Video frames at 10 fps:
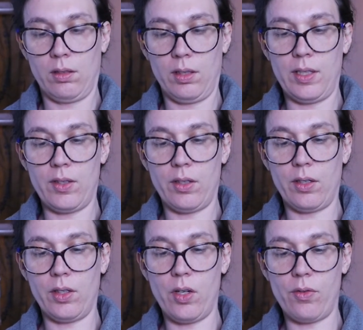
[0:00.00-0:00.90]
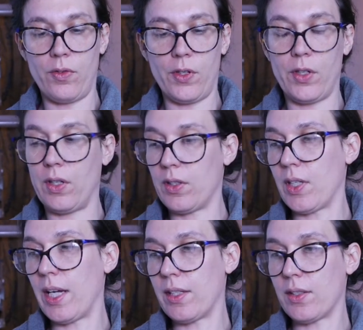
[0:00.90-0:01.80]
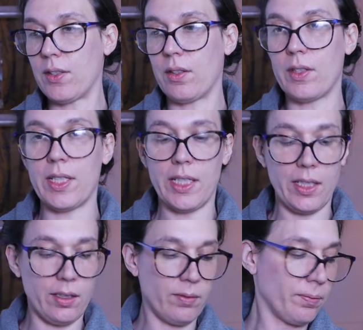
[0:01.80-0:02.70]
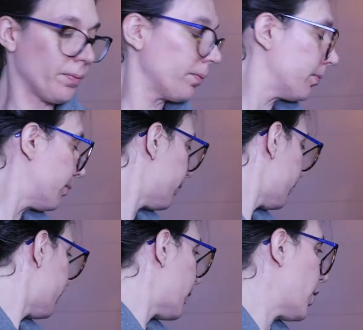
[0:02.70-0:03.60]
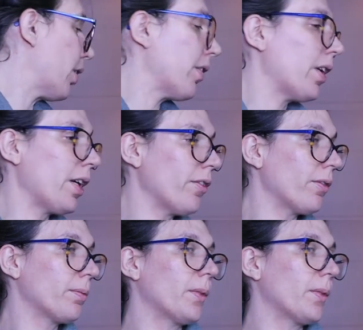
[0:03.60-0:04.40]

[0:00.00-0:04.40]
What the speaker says: These are a loafer. They're size 13. Do you have a knife?